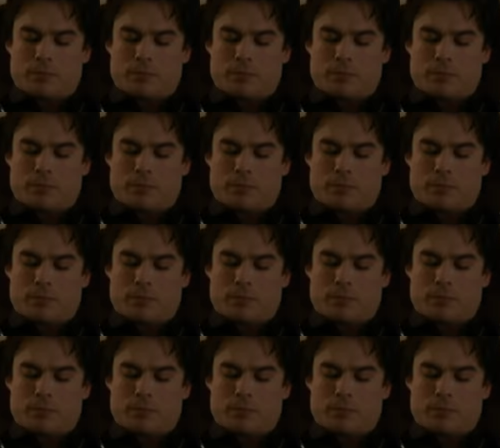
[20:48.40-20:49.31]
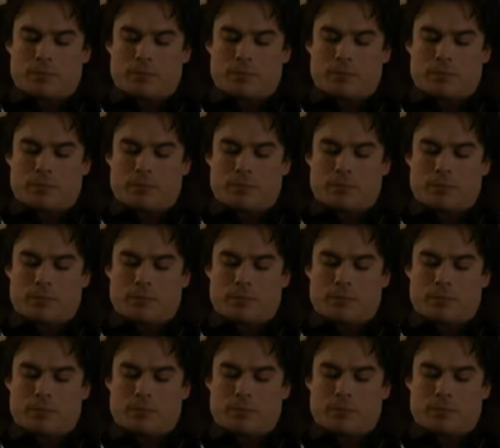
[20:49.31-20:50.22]

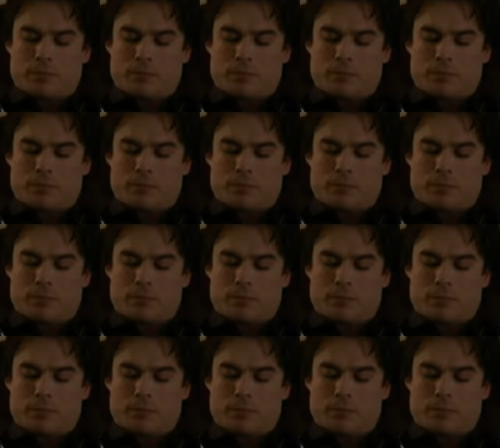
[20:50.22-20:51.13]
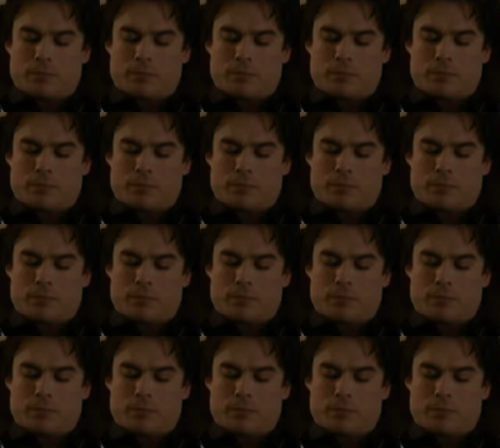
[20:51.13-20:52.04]

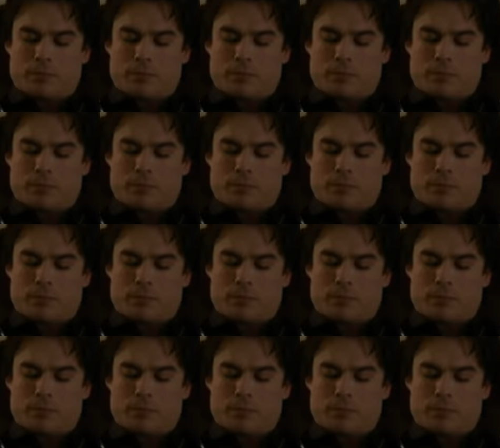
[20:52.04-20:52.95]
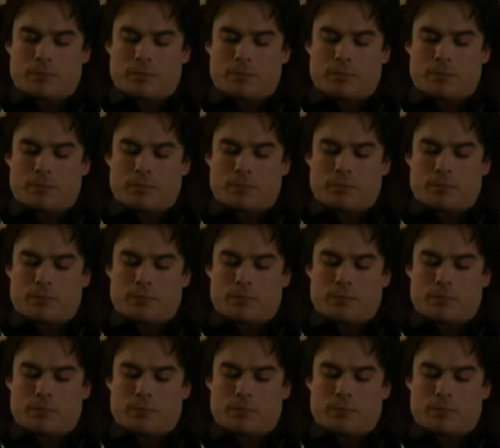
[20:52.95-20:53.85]

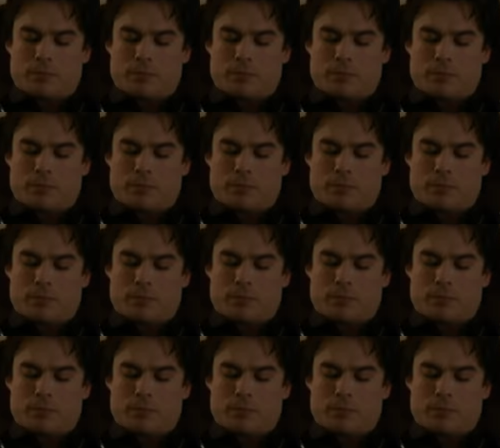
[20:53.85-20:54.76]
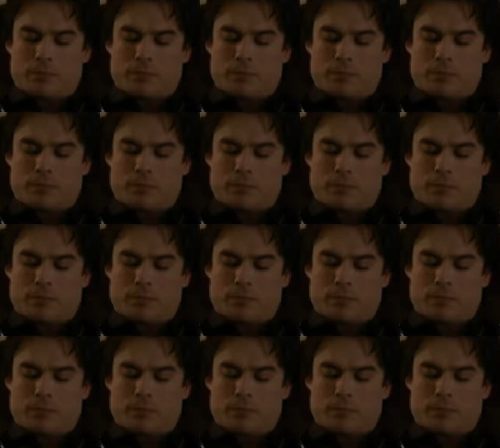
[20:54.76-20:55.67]

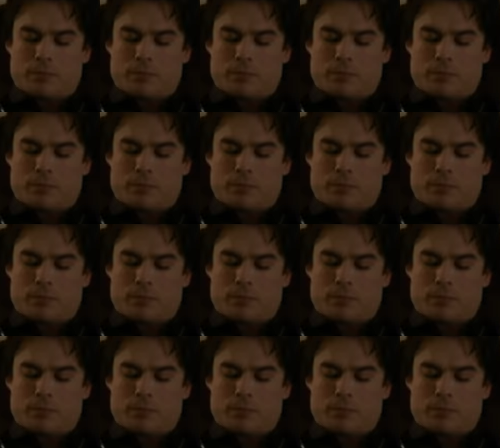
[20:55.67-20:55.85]
(no lip movement)